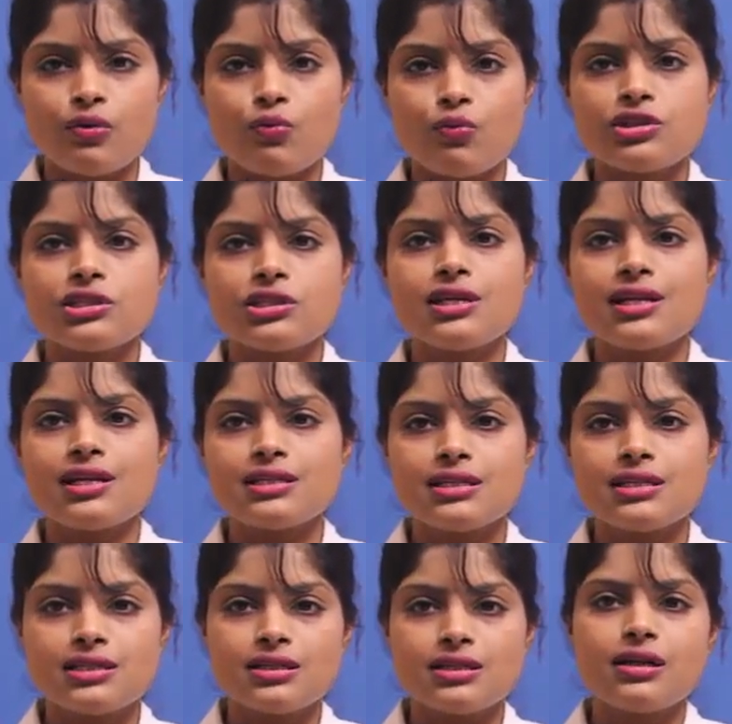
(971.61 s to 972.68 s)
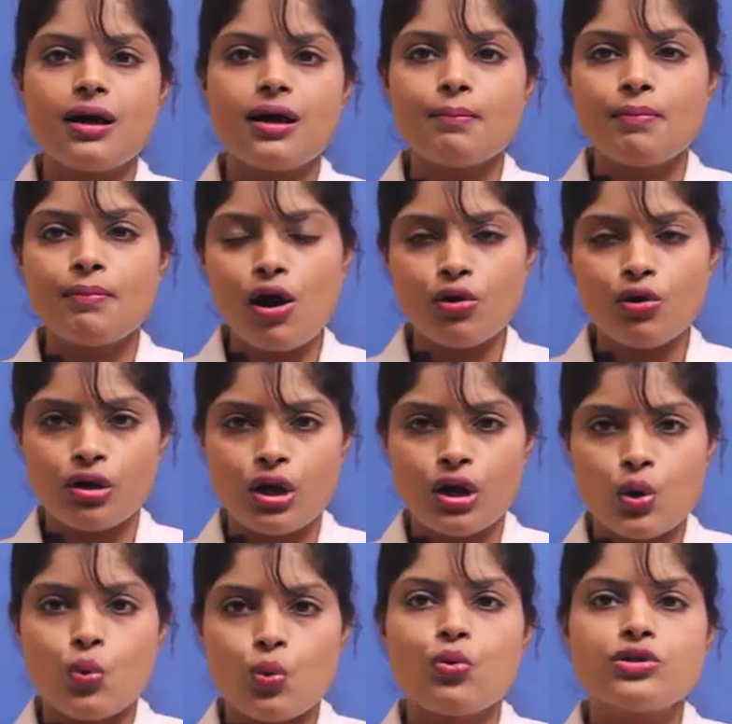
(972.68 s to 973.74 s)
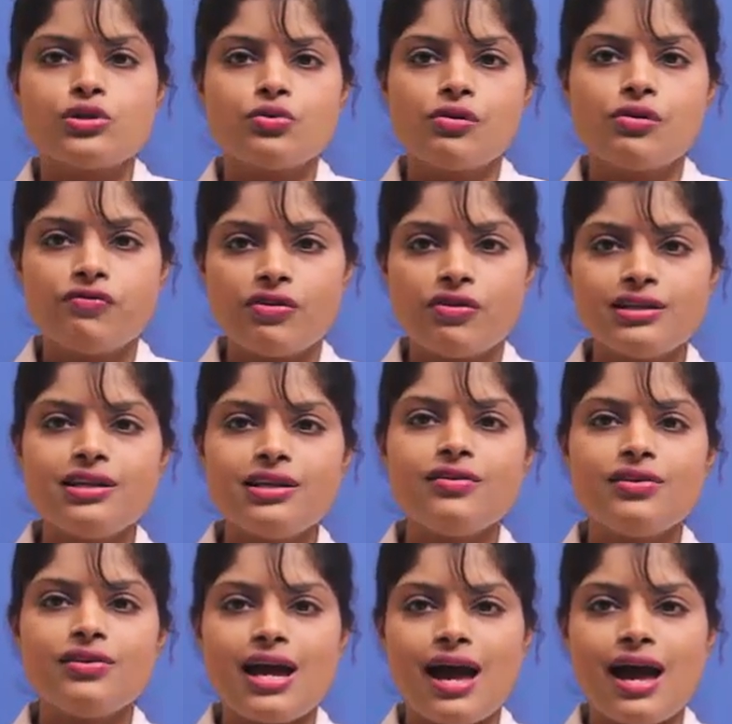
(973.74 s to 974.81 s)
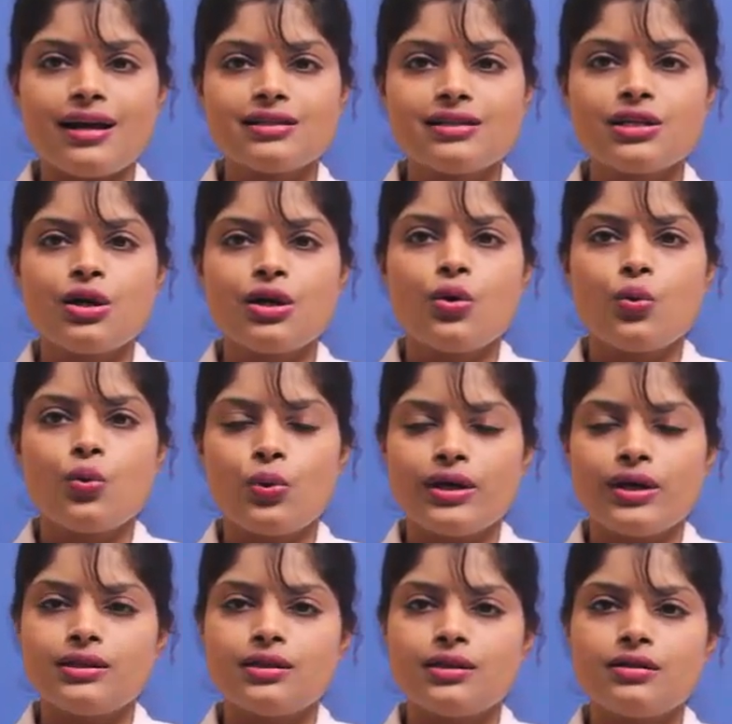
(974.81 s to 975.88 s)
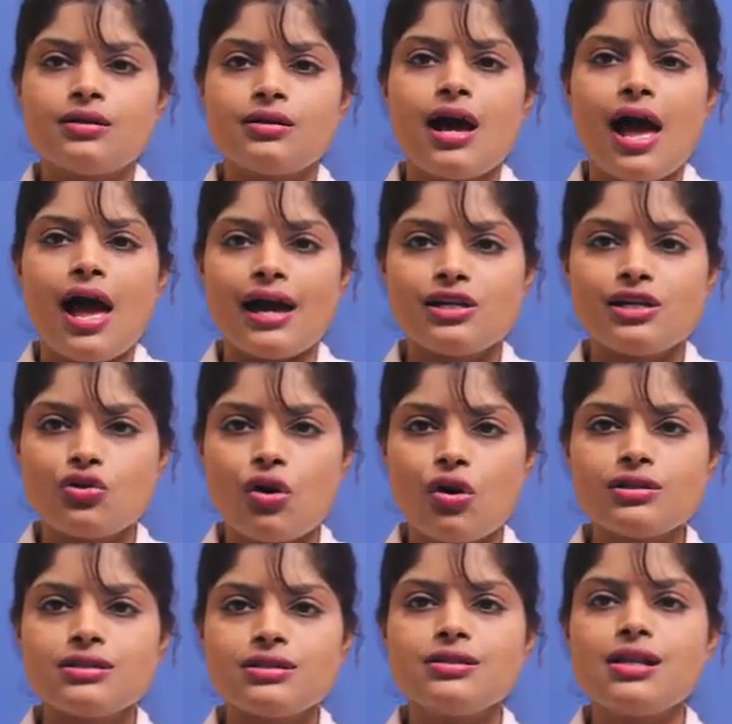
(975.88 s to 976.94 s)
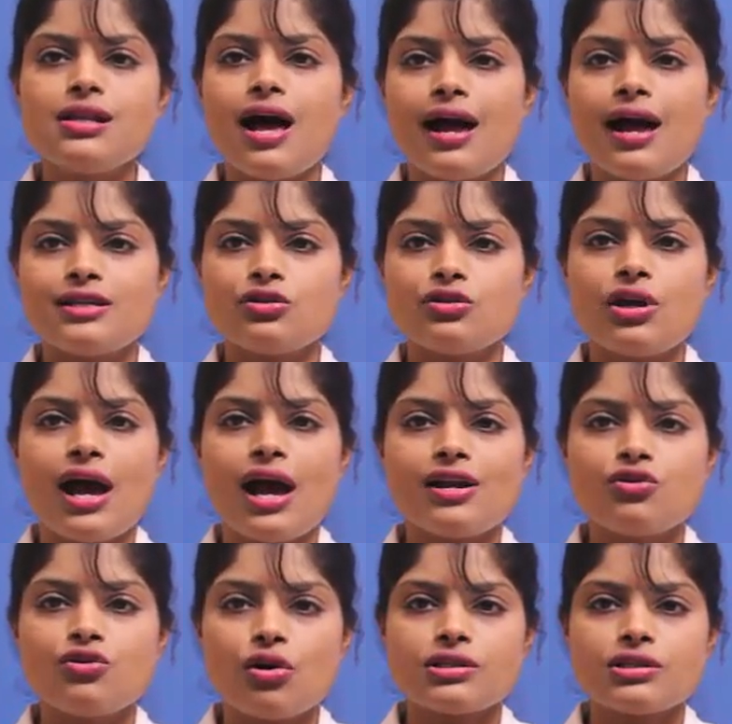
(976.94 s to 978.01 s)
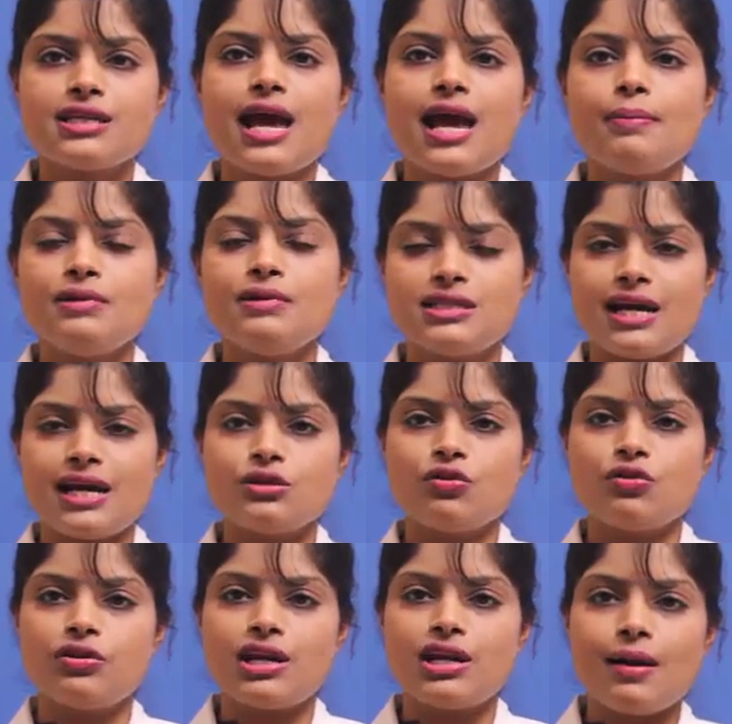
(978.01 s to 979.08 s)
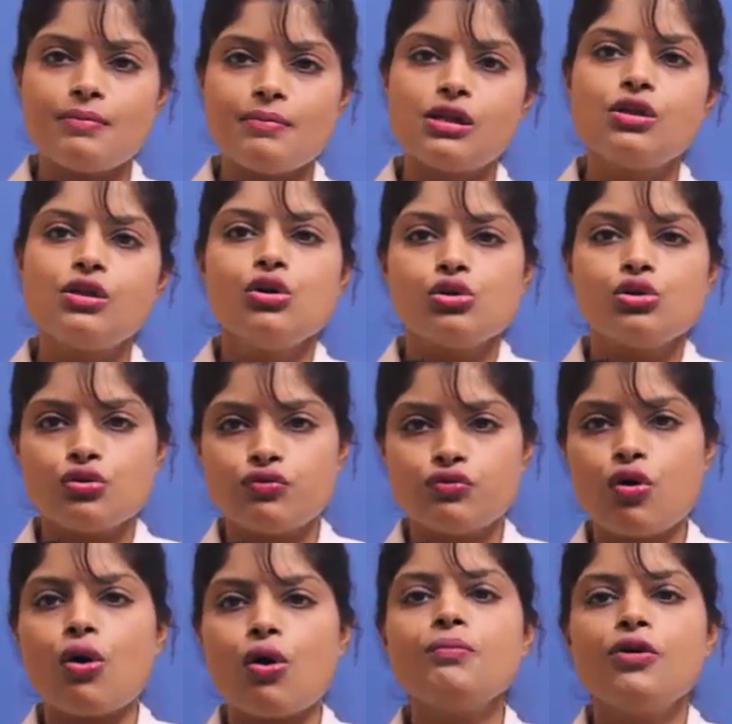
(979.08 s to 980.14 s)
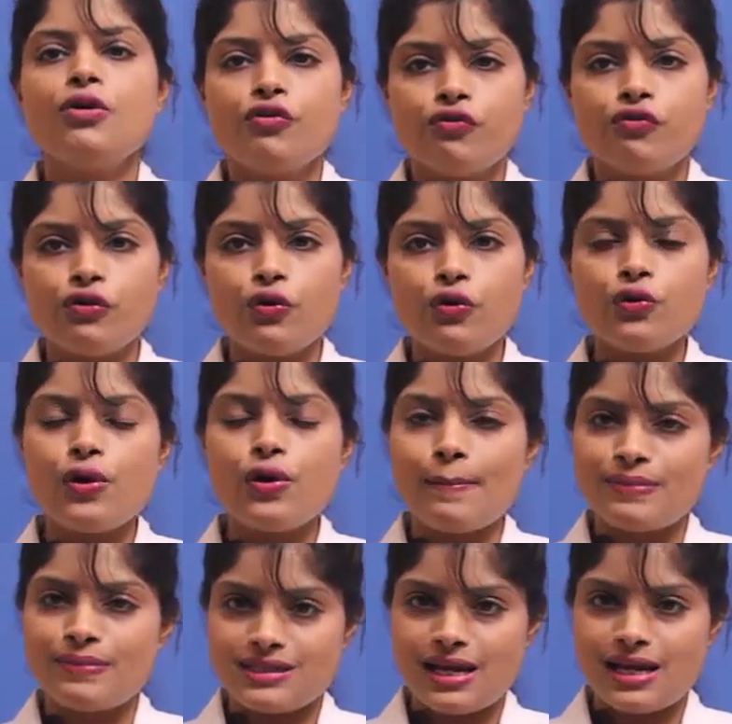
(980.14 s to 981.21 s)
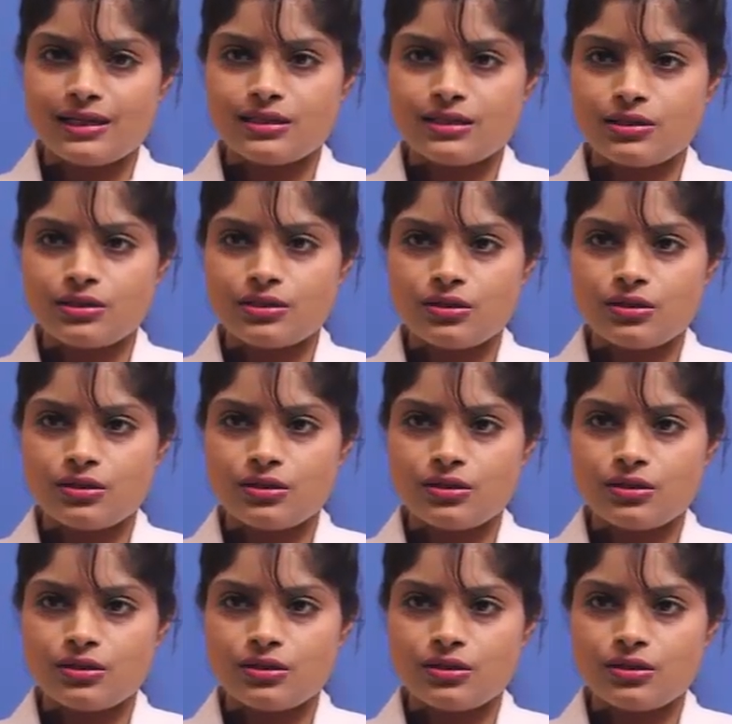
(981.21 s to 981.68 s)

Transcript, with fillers: which is a resistant compound, which will further react with the hydroxyl ions or the hydroxyapatite of enamel to form fluoroapatite.